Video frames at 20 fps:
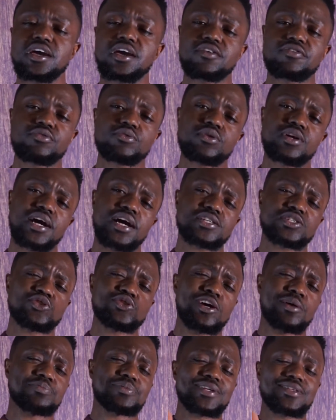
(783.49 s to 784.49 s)
if you
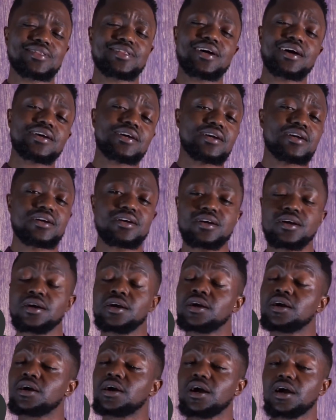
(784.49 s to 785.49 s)
guys dropped a like,
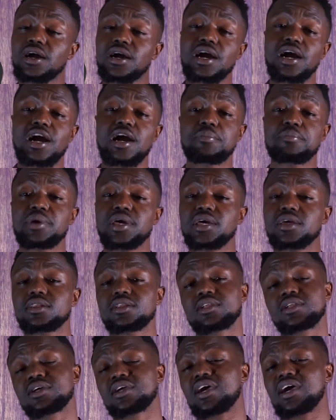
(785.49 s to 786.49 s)
a comment,